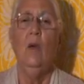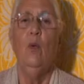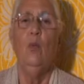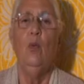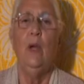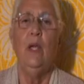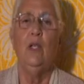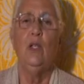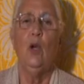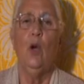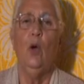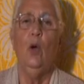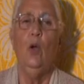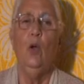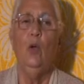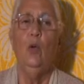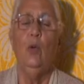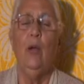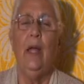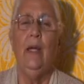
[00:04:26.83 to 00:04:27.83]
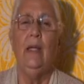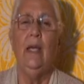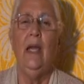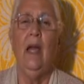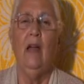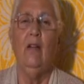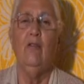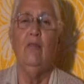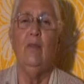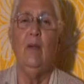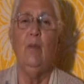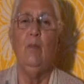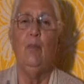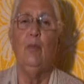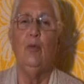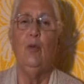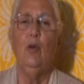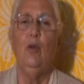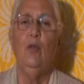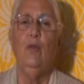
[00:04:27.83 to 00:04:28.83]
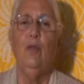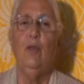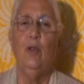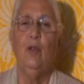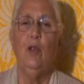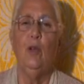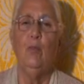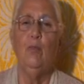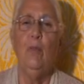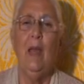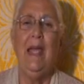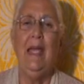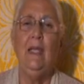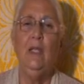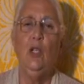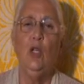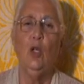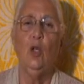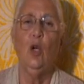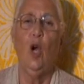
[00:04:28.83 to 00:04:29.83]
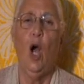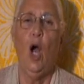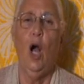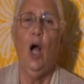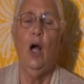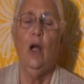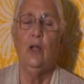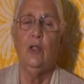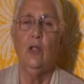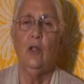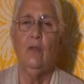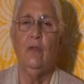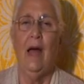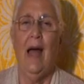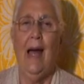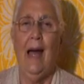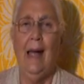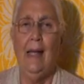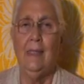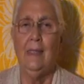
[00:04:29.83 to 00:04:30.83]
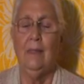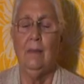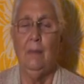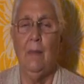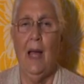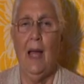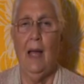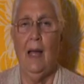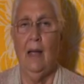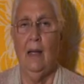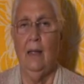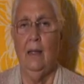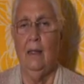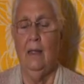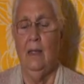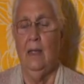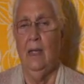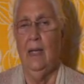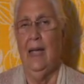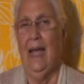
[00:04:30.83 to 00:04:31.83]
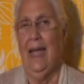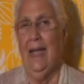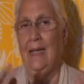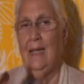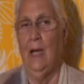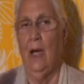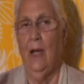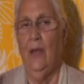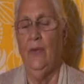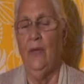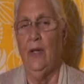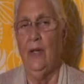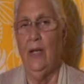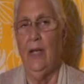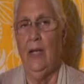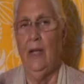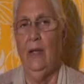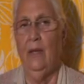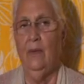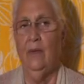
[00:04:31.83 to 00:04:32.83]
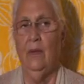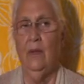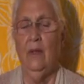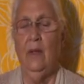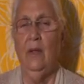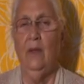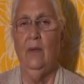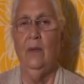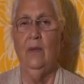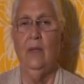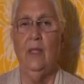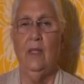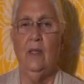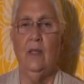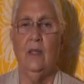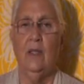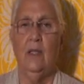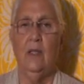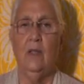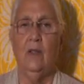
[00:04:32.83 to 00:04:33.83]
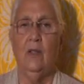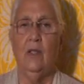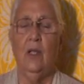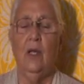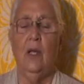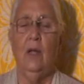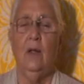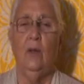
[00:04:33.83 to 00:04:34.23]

which already have been proven the major cause of asthma and other illnesses,